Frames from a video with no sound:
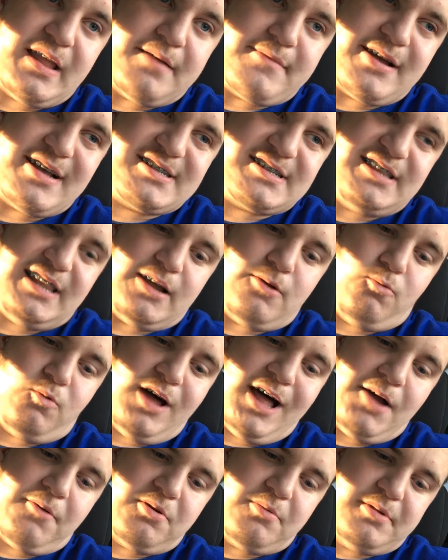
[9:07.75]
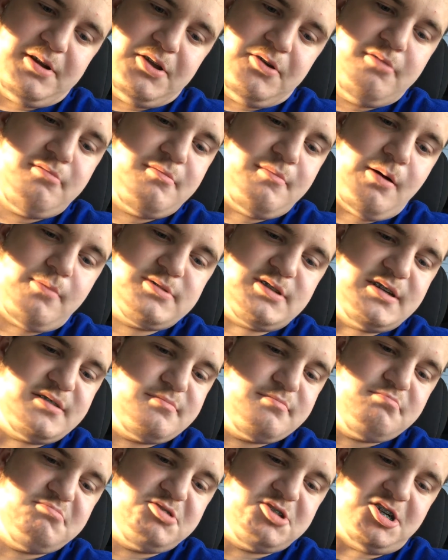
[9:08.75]
And I'm asking like, why? What are we doing? And mom's like,
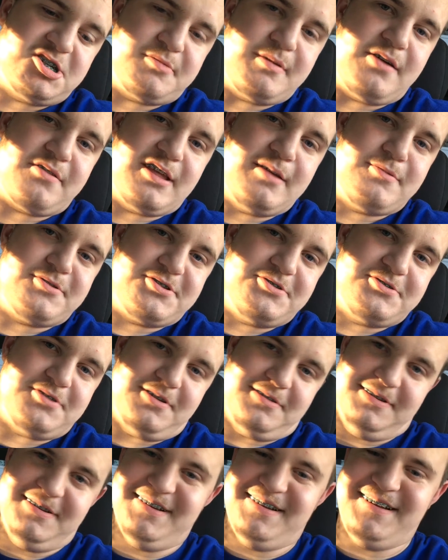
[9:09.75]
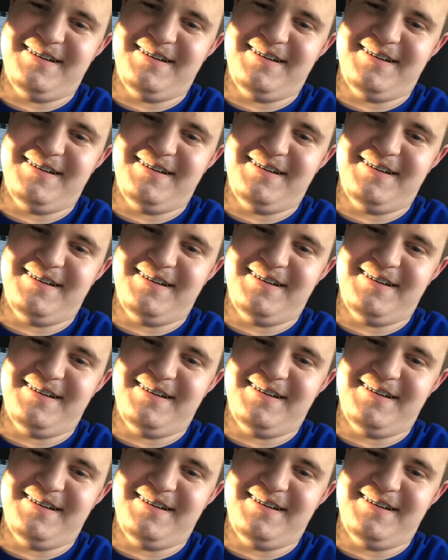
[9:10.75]
shut your mouth, keep your shoes on.